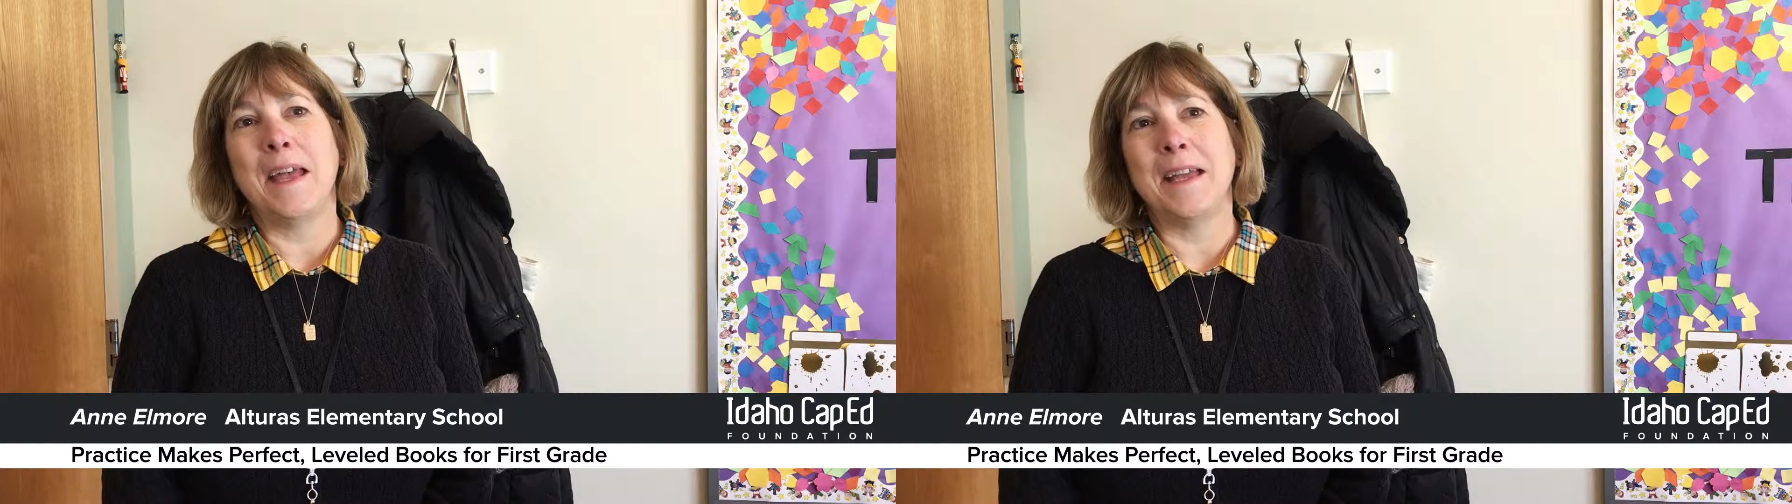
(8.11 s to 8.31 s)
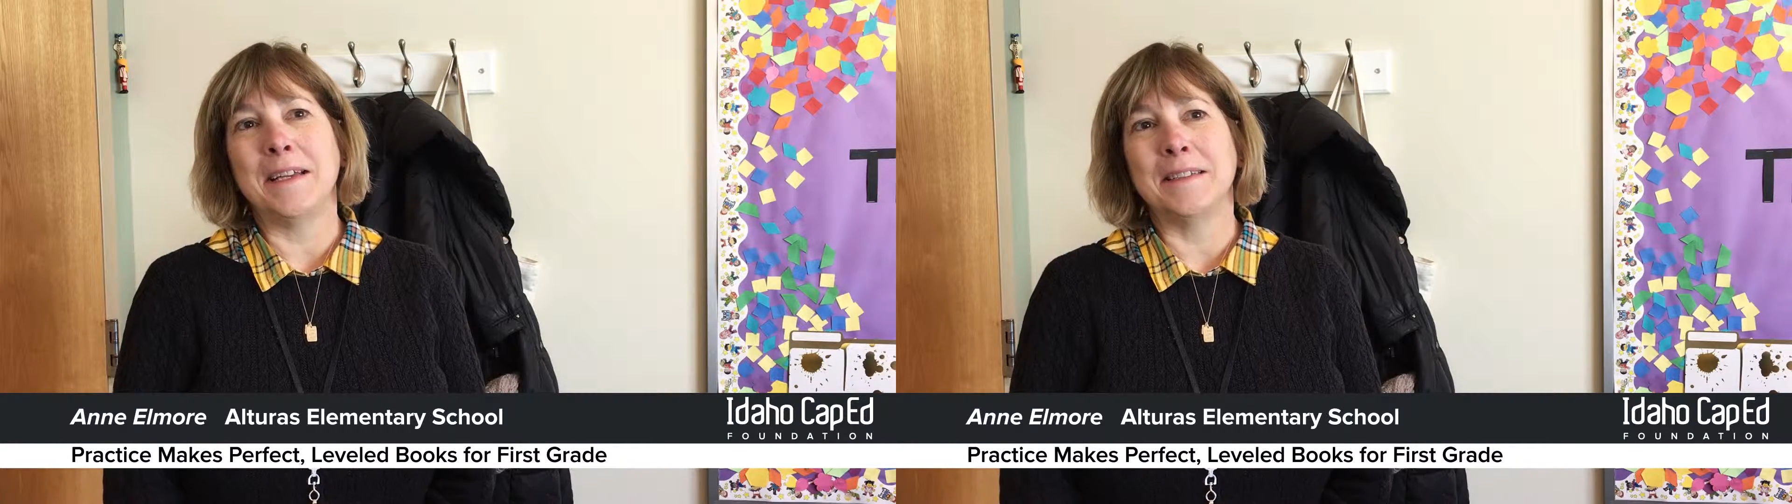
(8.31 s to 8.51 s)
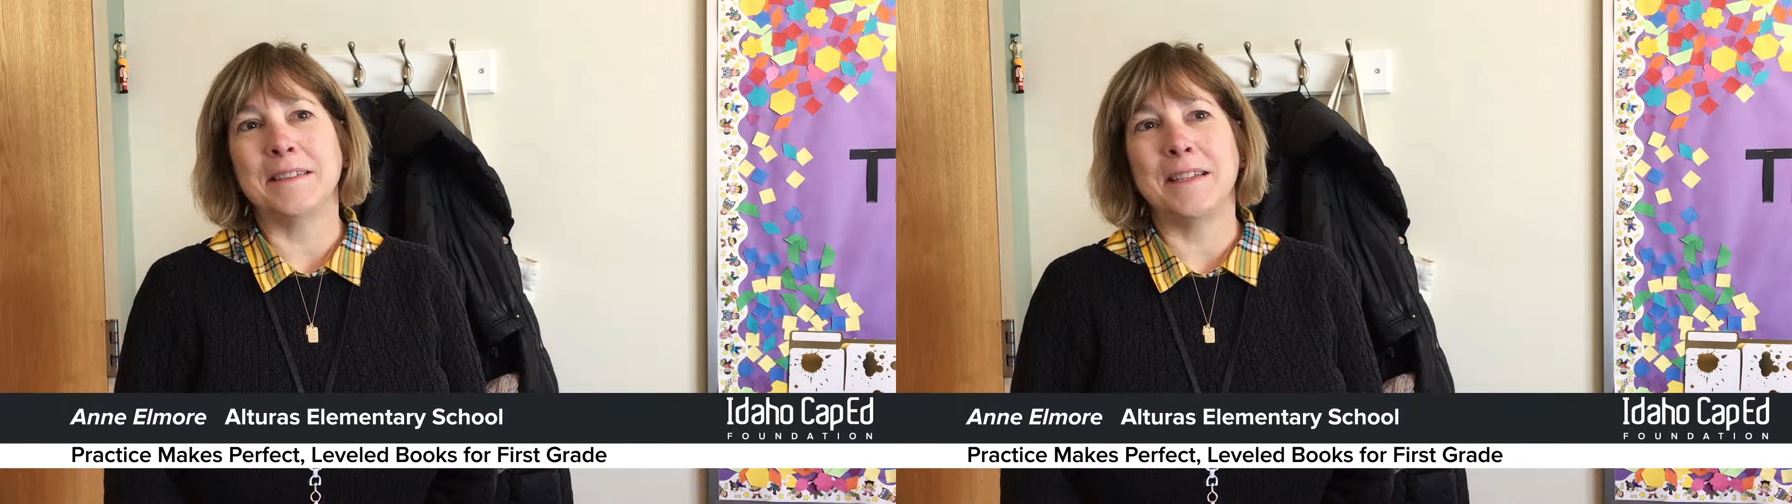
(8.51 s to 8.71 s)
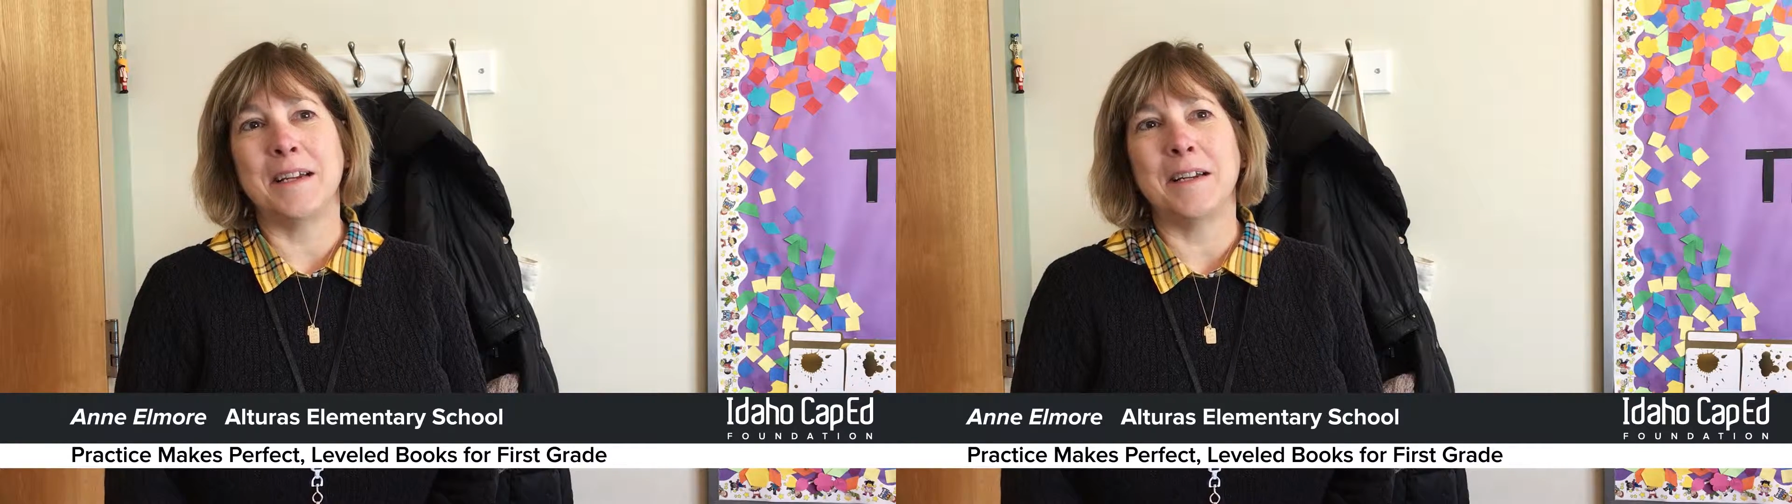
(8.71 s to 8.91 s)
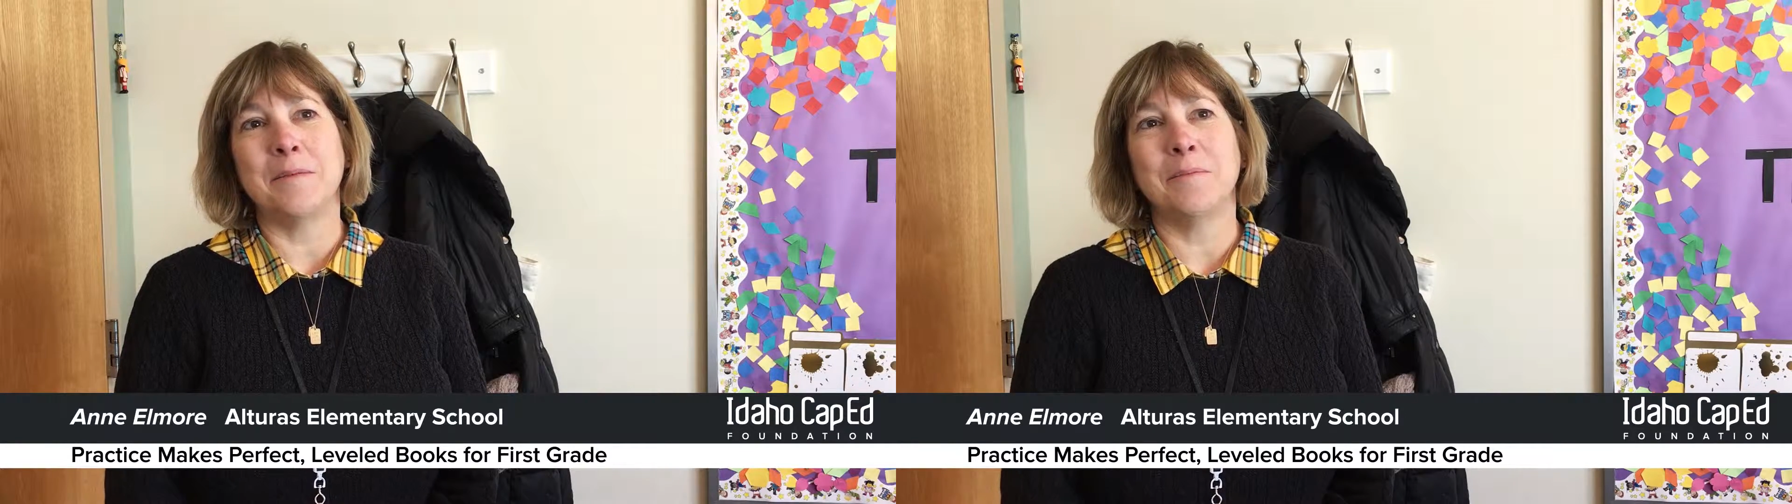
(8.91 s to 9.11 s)
and
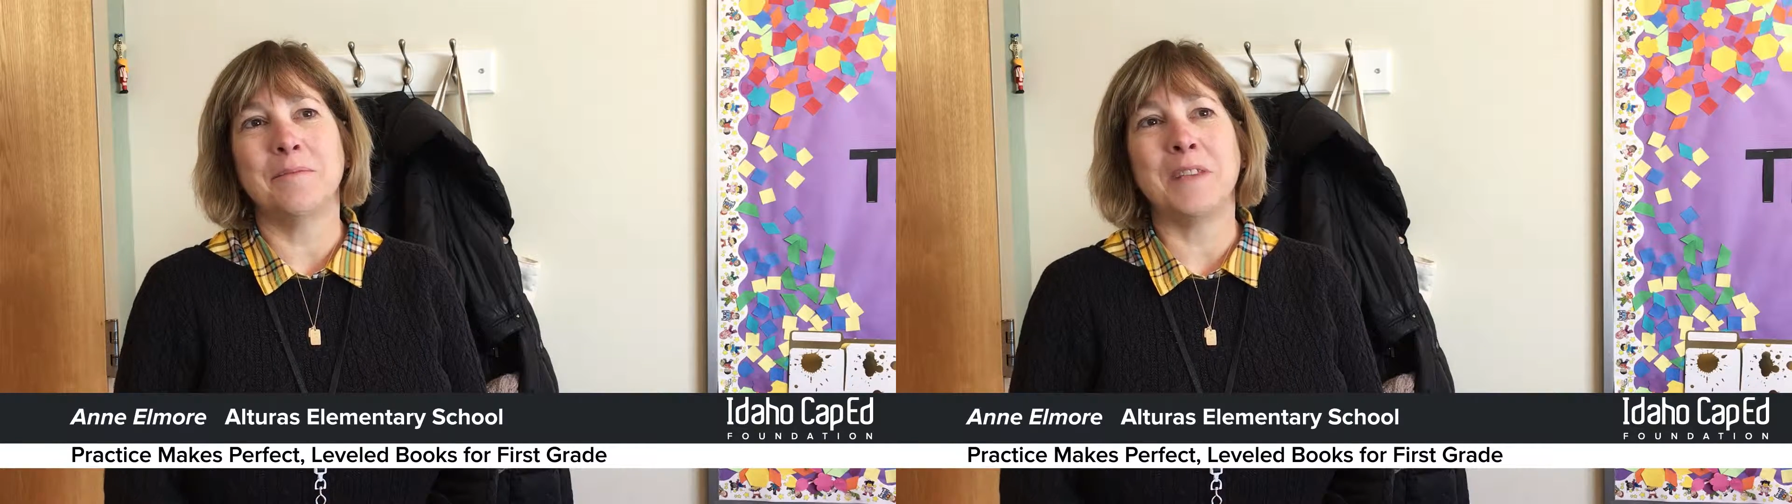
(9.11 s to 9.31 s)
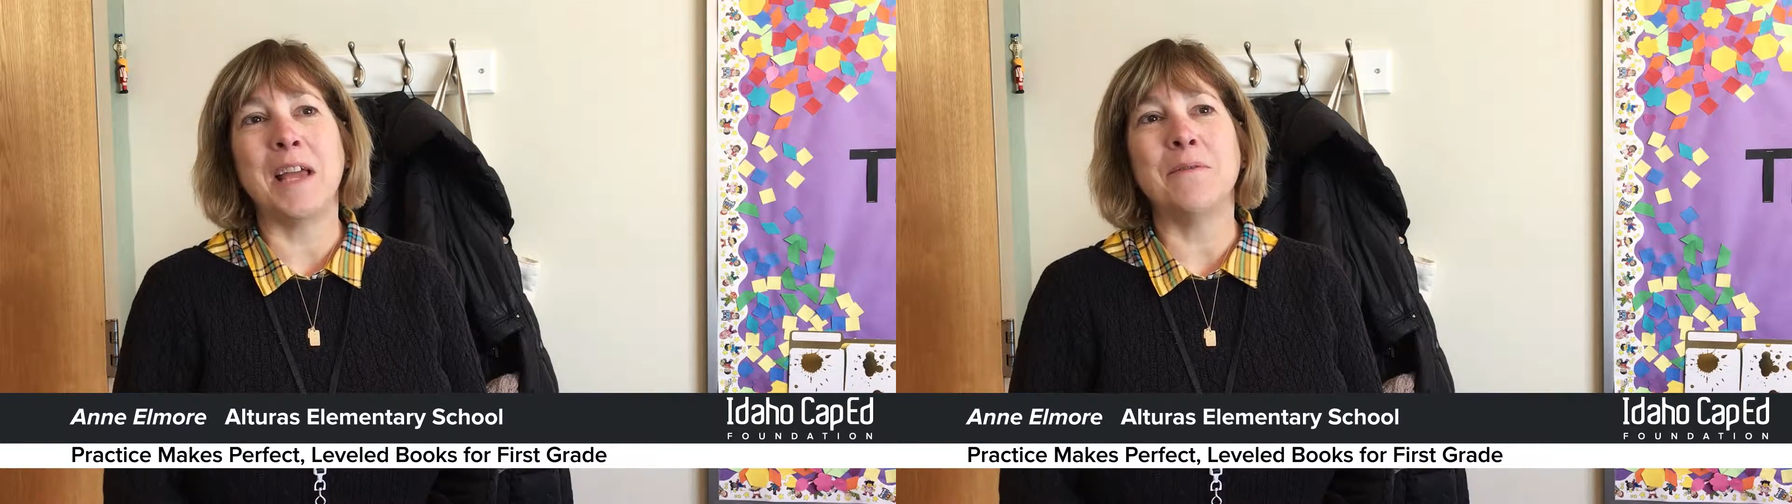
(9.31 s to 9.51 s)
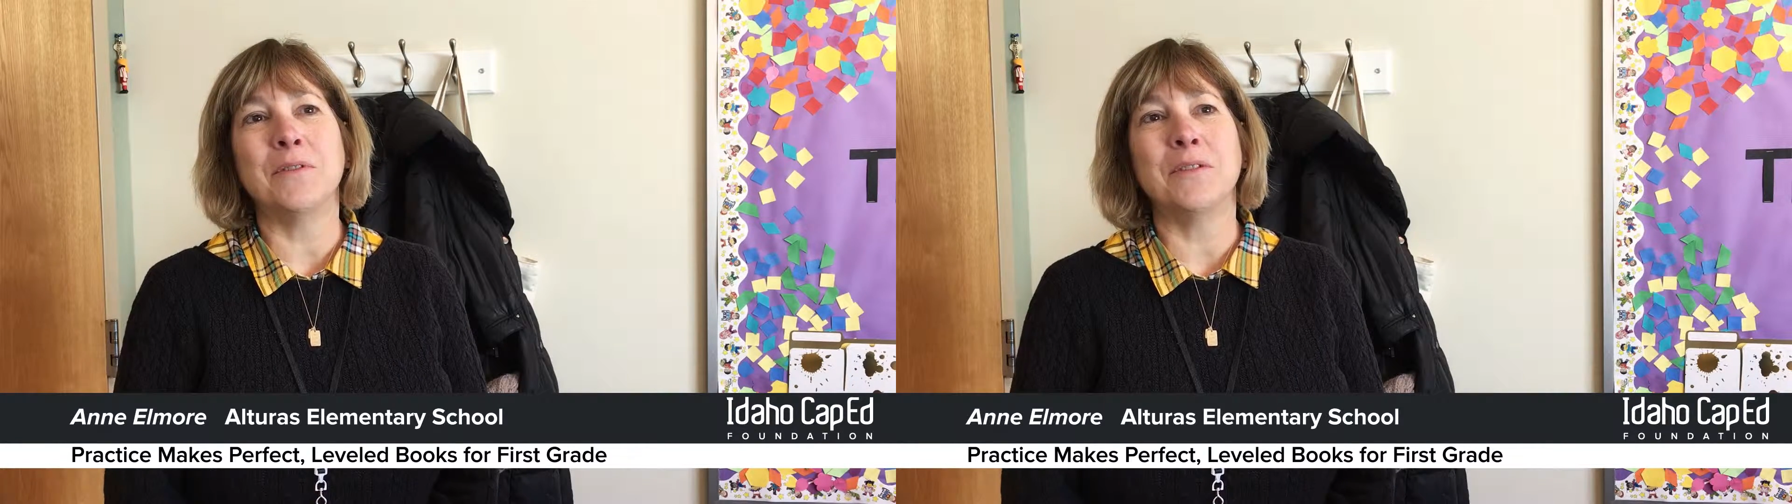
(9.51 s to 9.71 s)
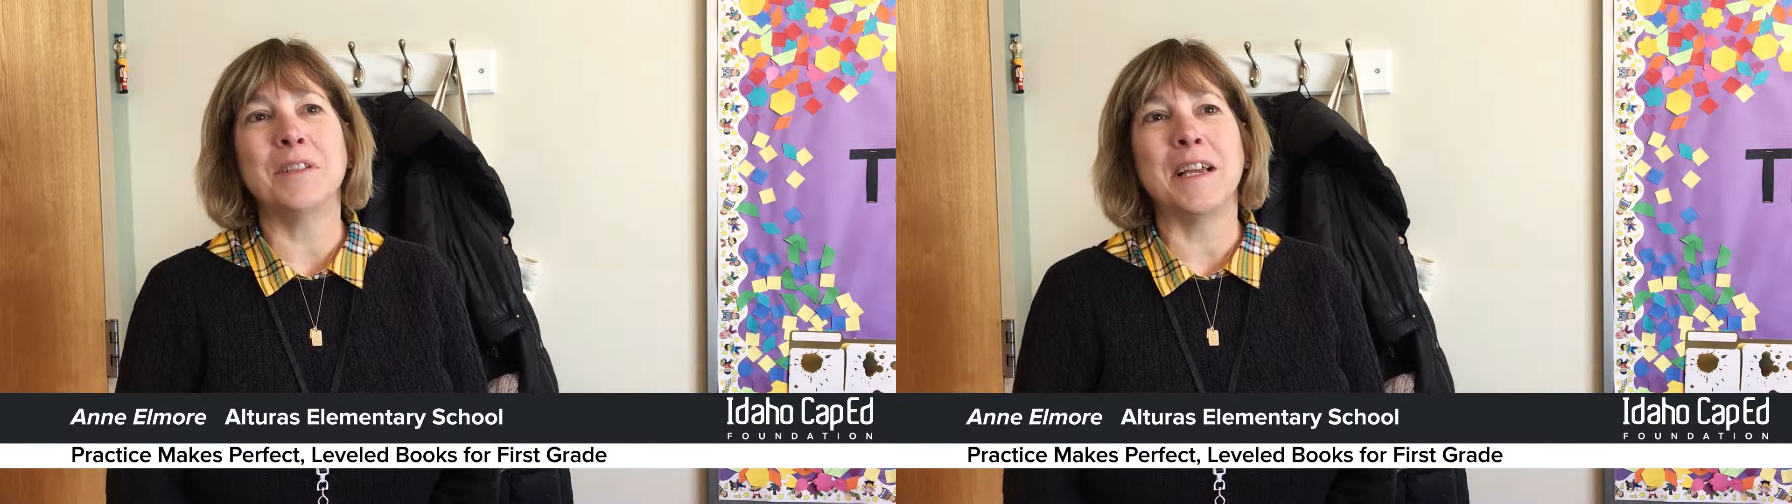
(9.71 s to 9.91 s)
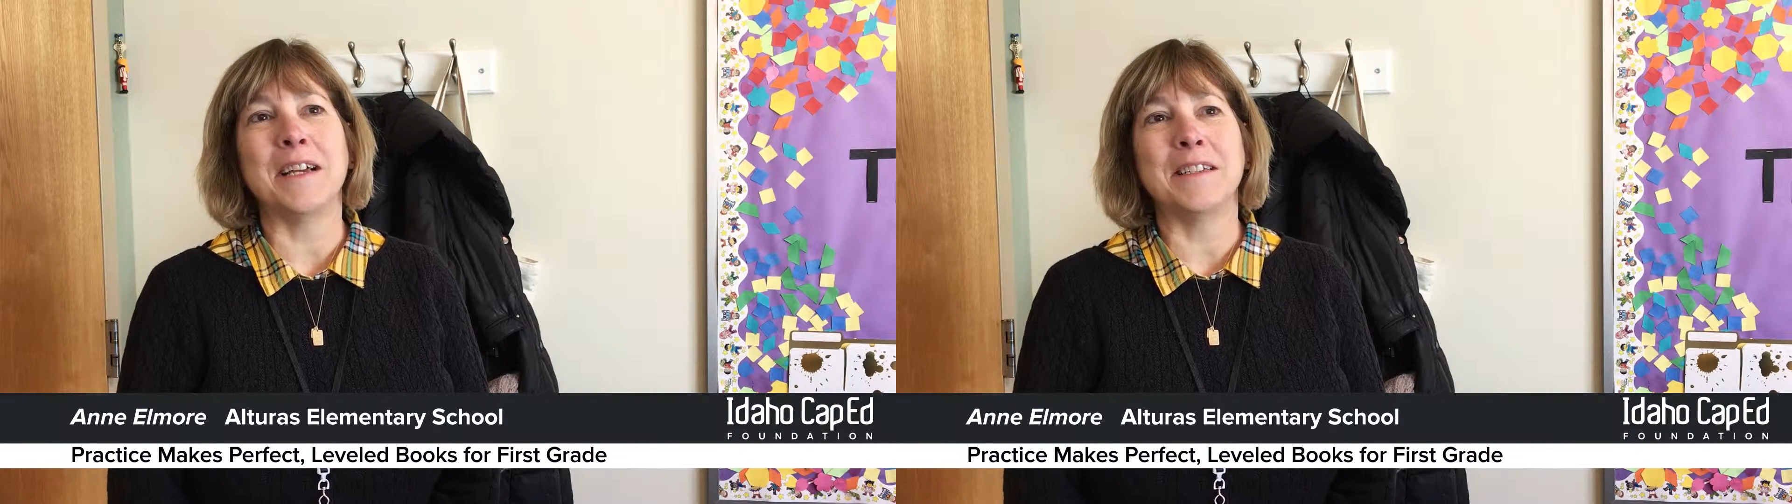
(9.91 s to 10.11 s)
I'm
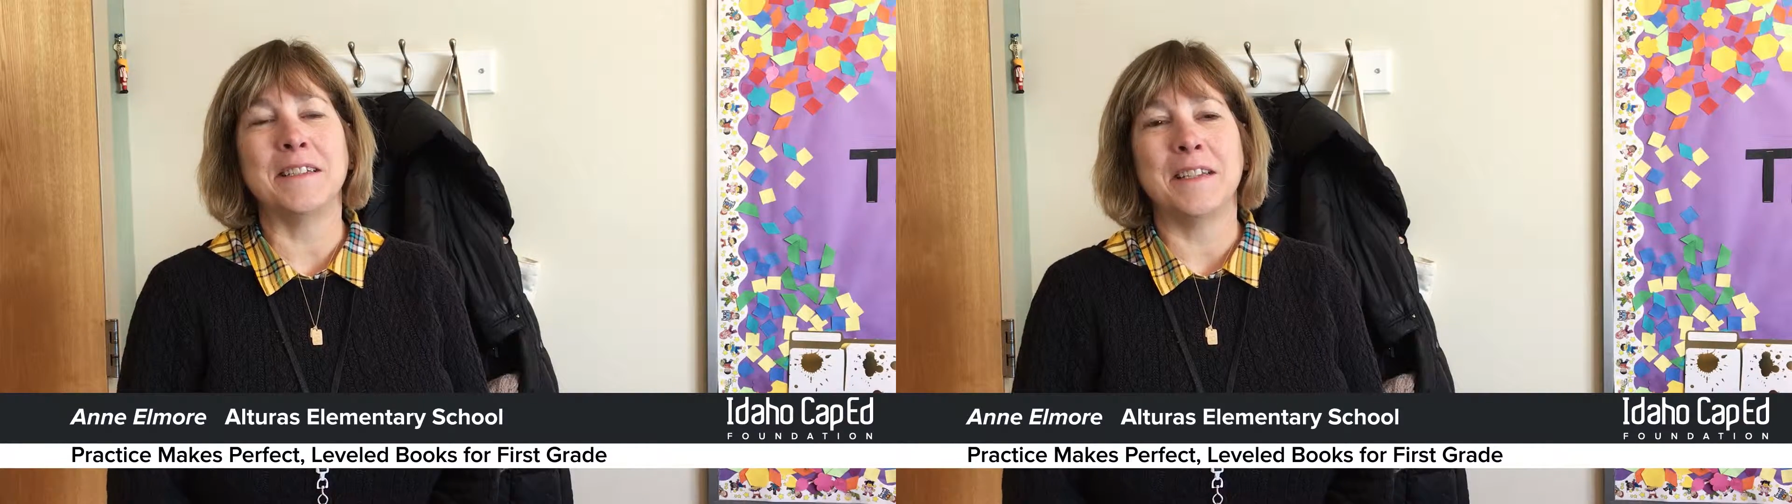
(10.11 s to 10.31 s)
thankful that